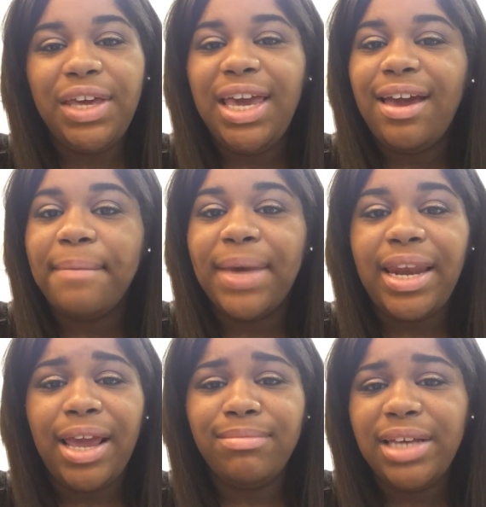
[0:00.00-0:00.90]
He got my
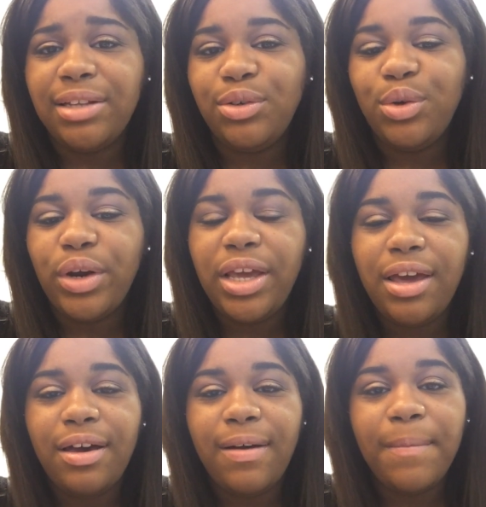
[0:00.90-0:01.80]
name tattooed on
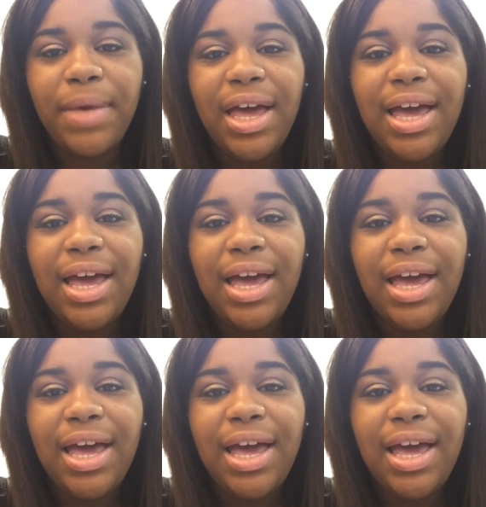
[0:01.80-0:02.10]
him,